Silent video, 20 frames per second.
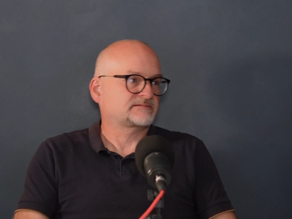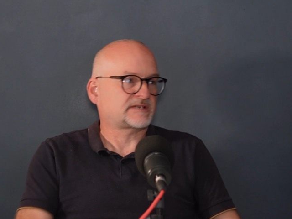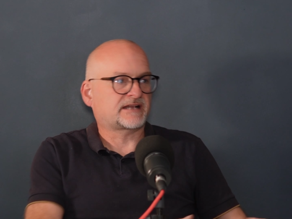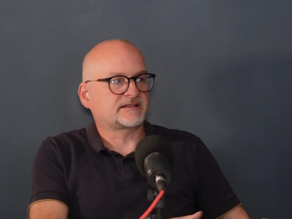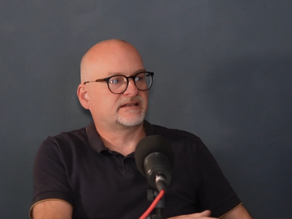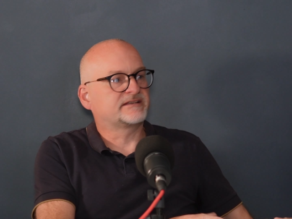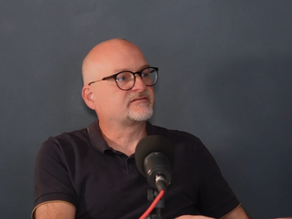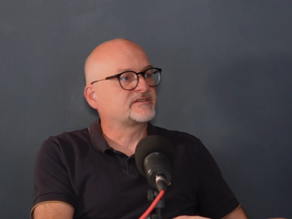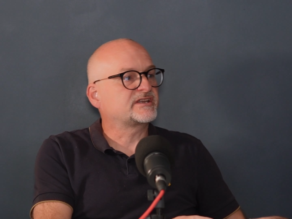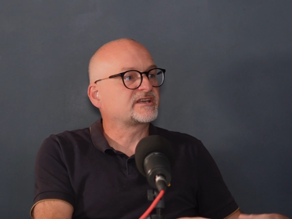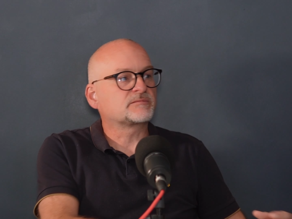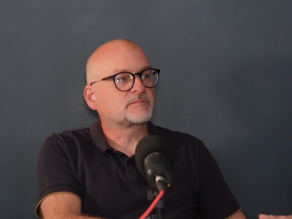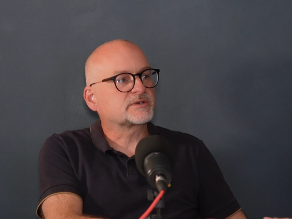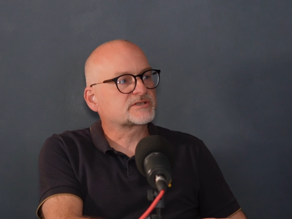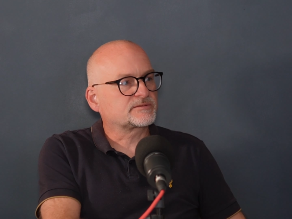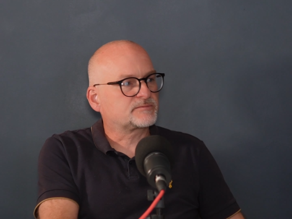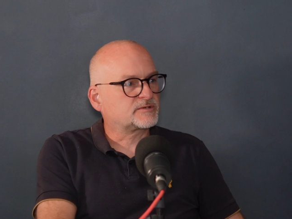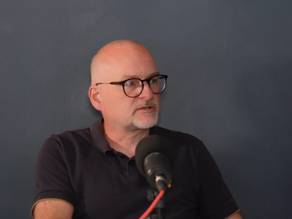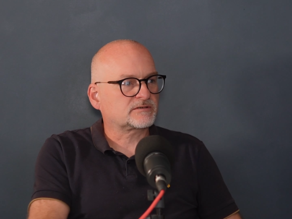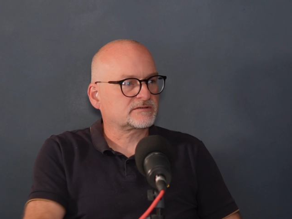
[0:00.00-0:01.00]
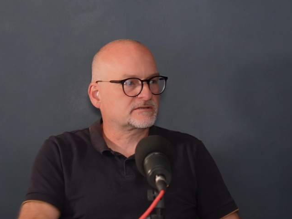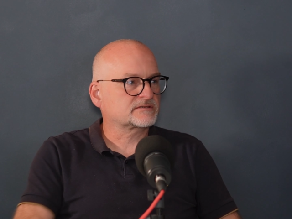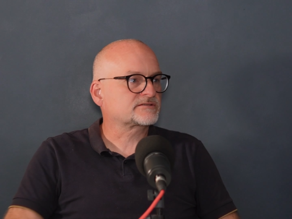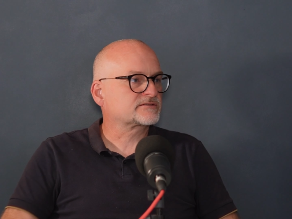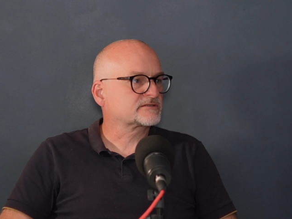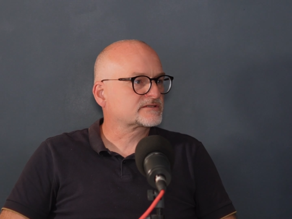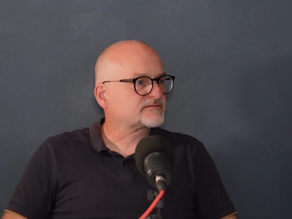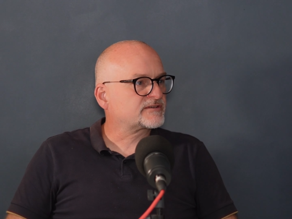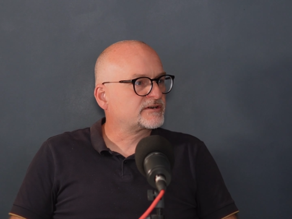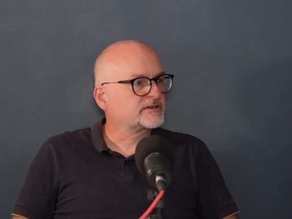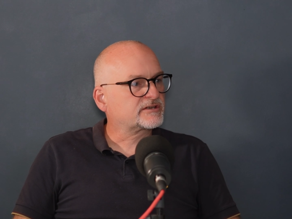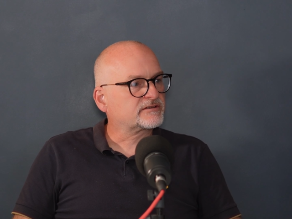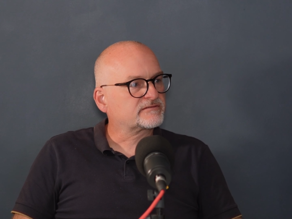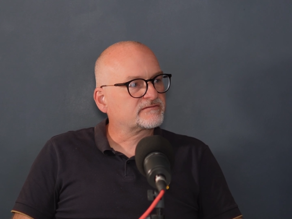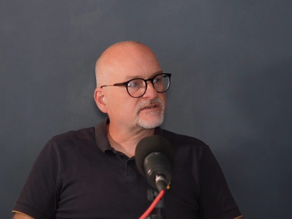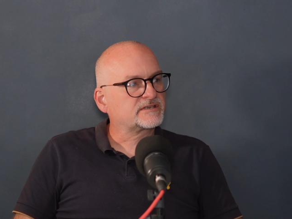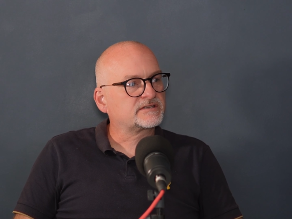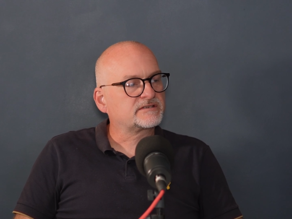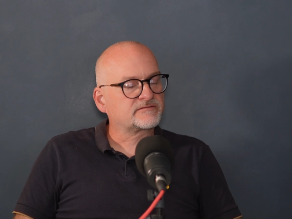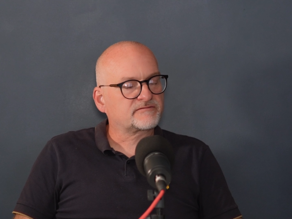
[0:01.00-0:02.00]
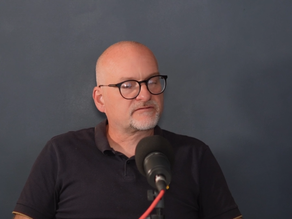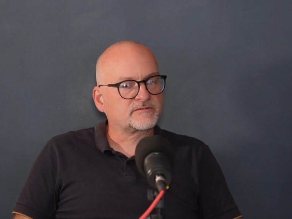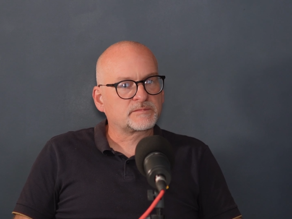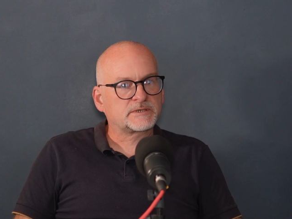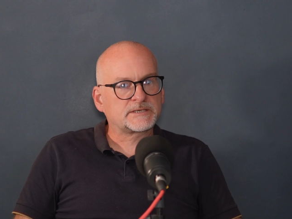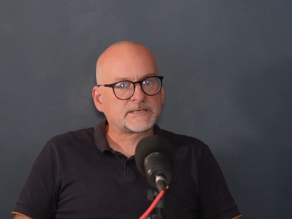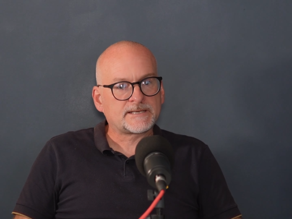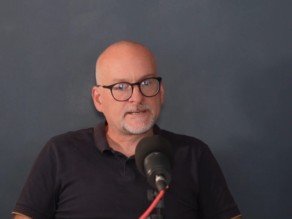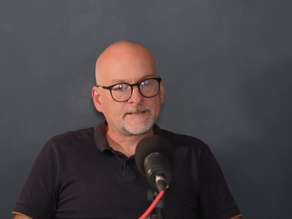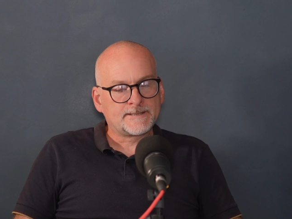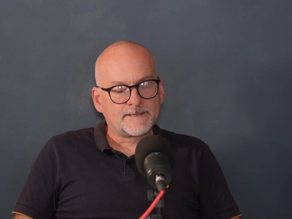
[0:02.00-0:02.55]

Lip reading: I live near Bishop Auckland, so it's very convenient for me.